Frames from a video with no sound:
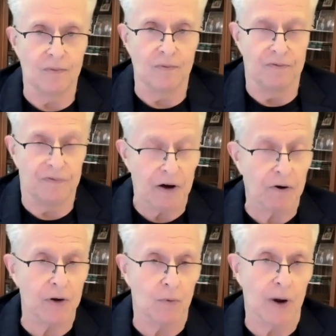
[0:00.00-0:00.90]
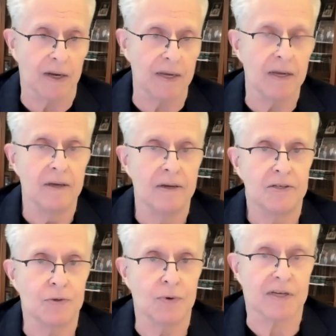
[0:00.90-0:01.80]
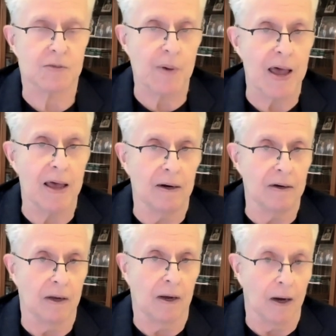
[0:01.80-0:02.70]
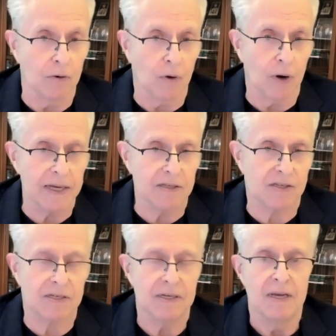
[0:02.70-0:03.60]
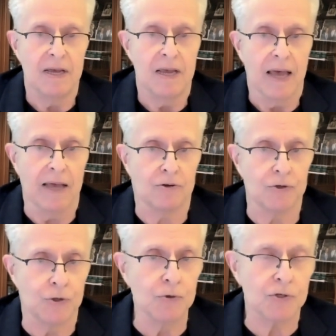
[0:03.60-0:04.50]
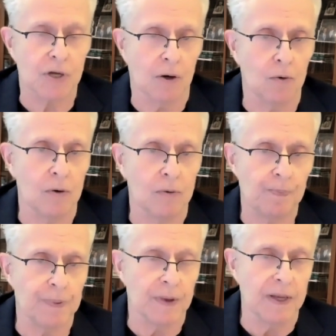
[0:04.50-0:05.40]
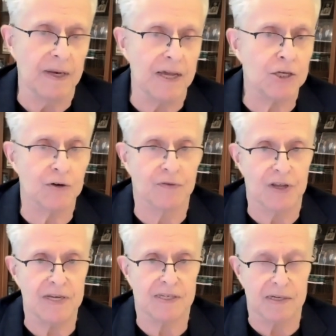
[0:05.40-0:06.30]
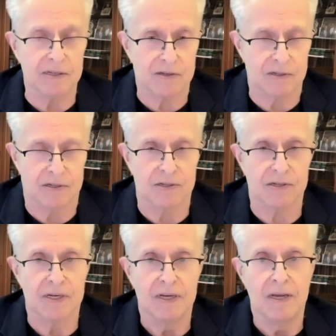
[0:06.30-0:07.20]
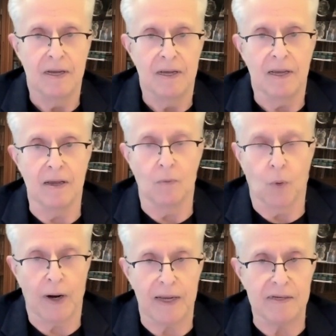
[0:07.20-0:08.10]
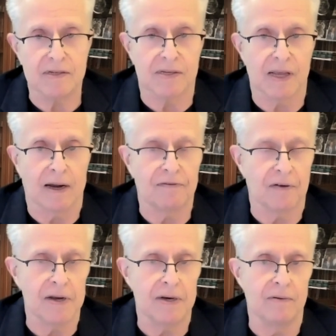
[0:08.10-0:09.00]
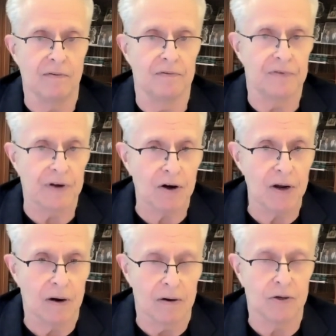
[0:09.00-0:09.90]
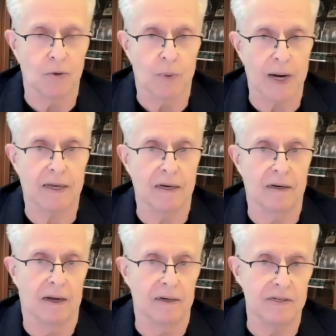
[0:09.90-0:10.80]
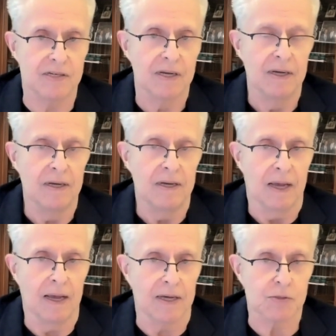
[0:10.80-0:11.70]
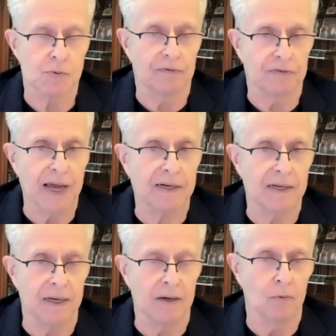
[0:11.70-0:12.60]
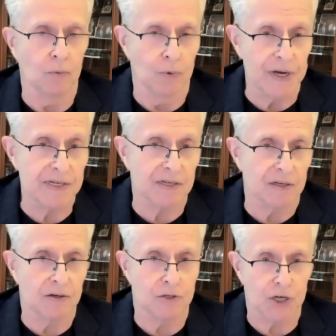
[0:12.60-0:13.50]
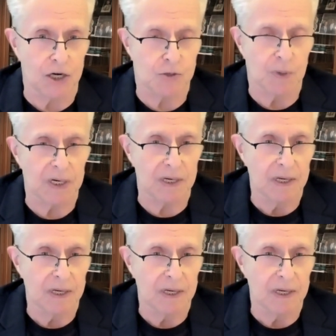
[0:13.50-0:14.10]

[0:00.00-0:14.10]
very ready to expand gun rights and to do so in each of these instances in ways that I find it very hard to recognize as reflecting reasoned judgment.